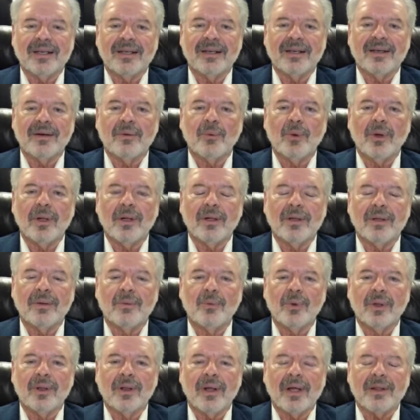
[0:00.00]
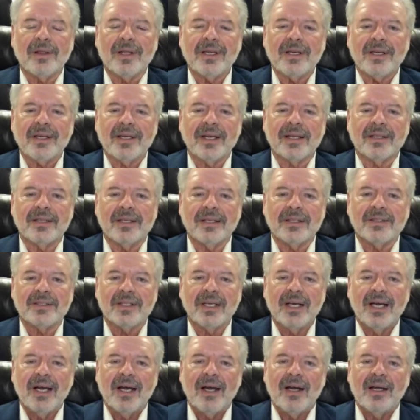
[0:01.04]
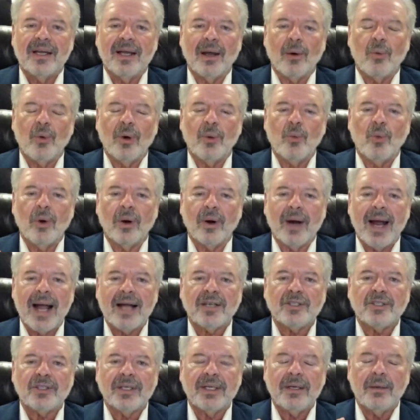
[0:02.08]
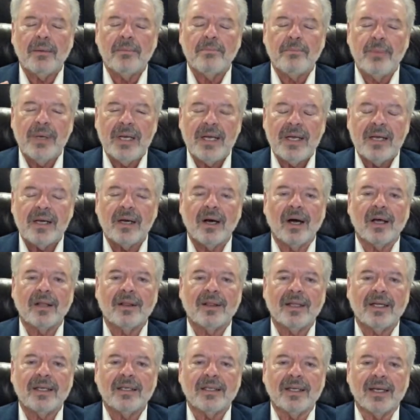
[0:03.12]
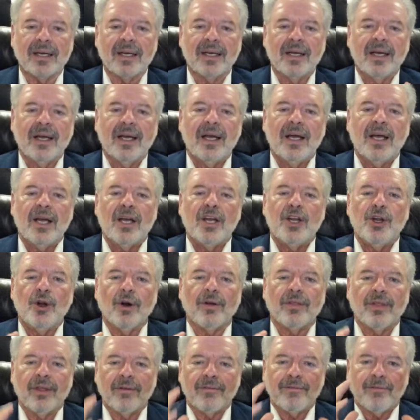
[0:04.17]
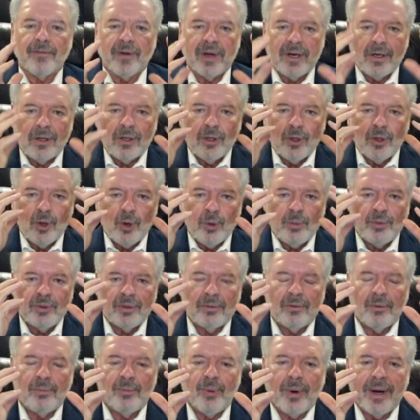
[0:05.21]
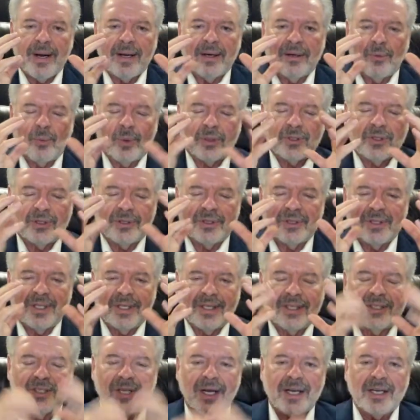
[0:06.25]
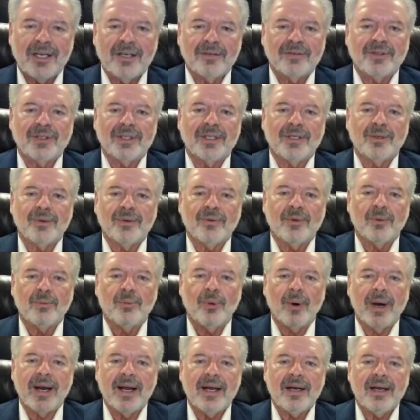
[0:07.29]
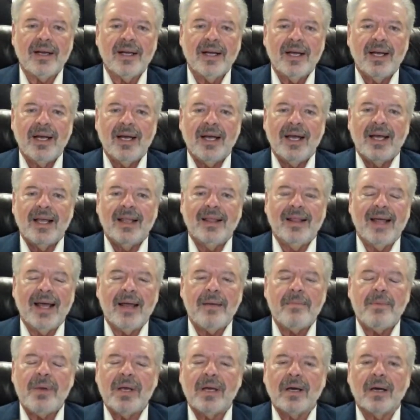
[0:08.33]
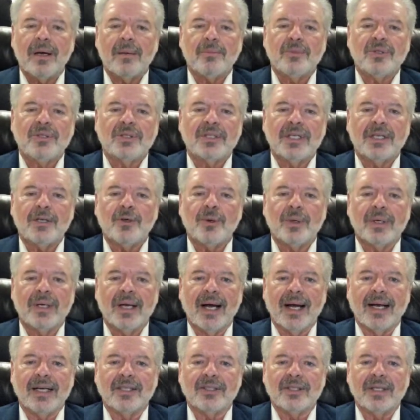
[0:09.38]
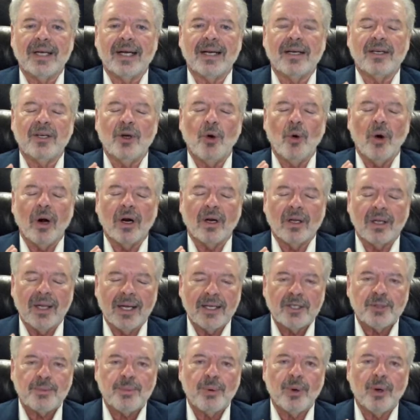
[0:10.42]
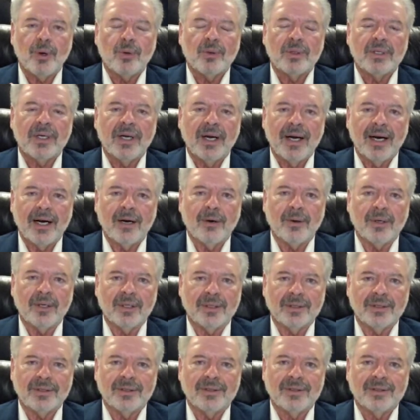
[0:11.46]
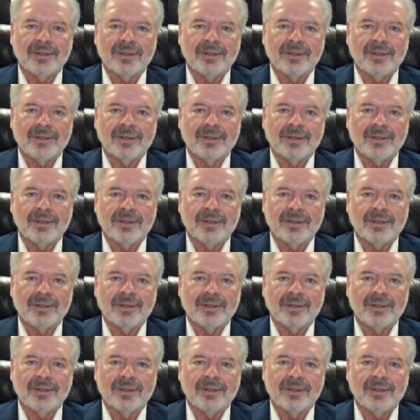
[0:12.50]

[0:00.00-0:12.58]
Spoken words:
will authenticate this. When we're actually being authentic, the frontal lobes of the brain, which is the executive center of the brain, they become synchronized, and you are less prone to errors.